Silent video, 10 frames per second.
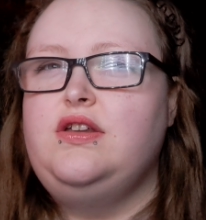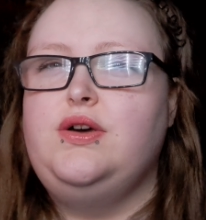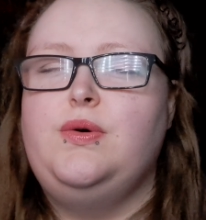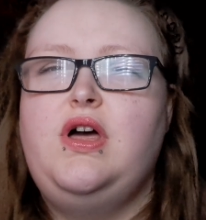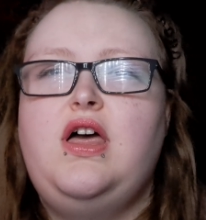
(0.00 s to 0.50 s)
you
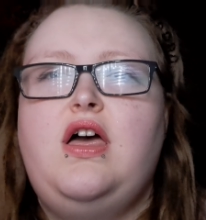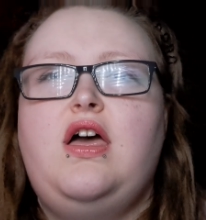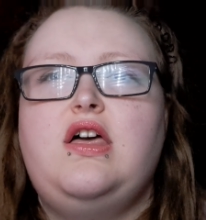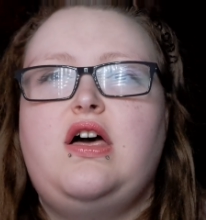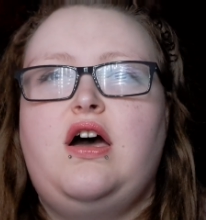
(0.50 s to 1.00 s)
know.
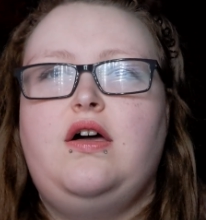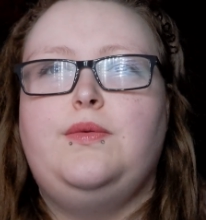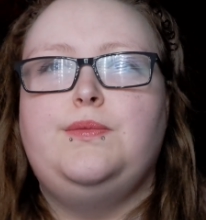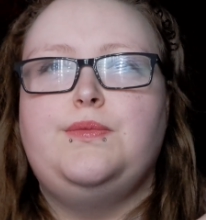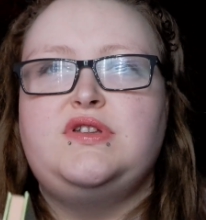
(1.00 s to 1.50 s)

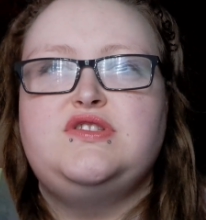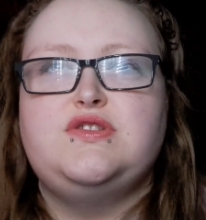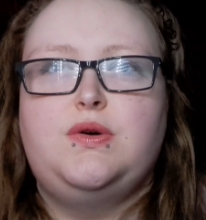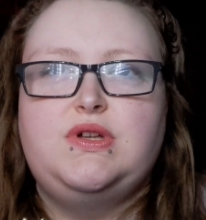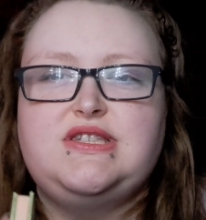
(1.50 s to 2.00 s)
And
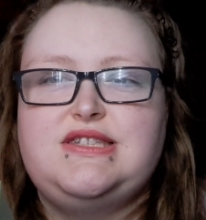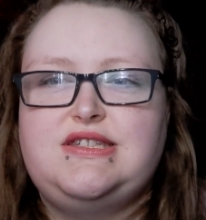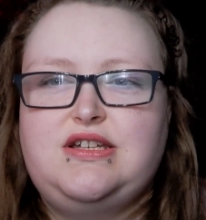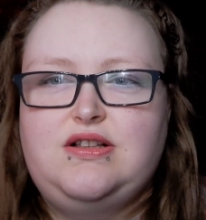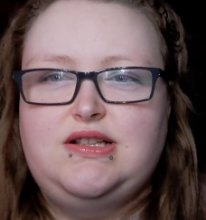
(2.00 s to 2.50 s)
so it's
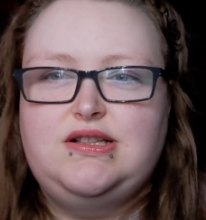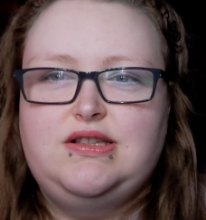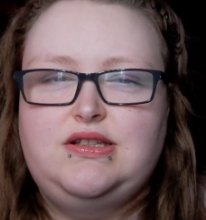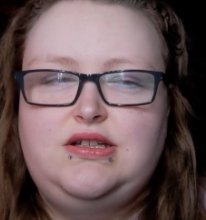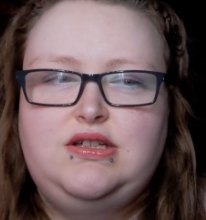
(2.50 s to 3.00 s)

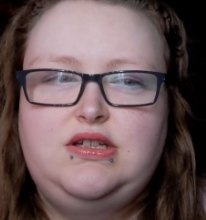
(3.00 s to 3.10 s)
still